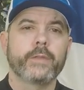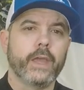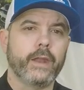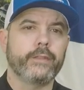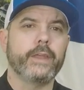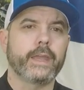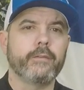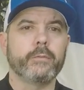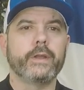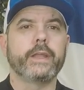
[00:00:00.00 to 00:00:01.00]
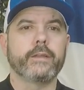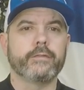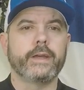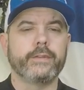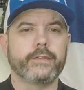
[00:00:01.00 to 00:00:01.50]
and I think everybody can
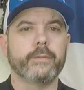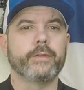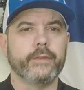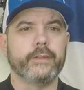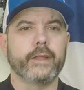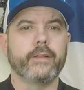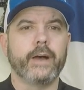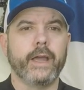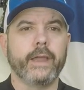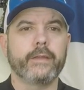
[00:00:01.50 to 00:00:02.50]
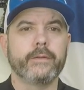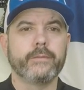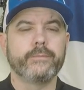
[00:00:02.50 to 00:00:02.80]
find something that they like.